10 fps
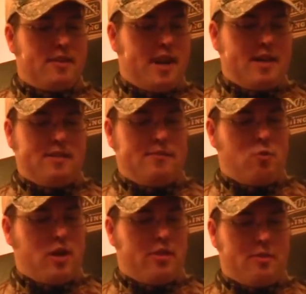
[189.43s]
is a
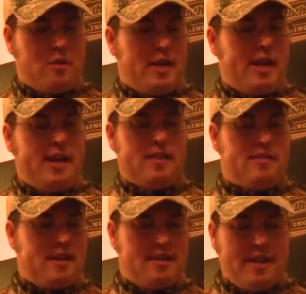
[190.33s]
1943.
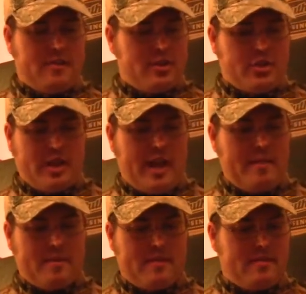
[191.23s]
It's in decent
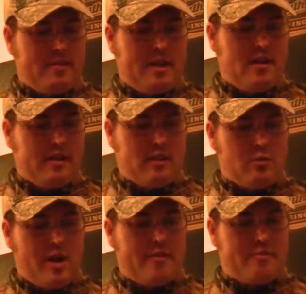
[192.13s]
shape. It's, you know, a
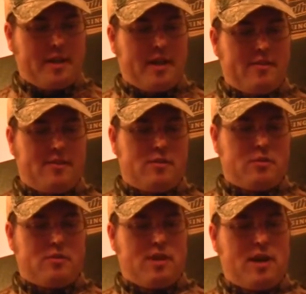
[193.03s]
little rough because this
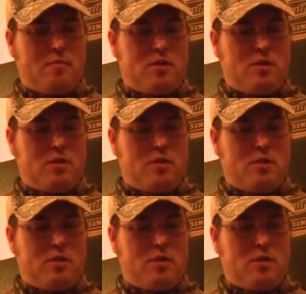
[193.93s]
was a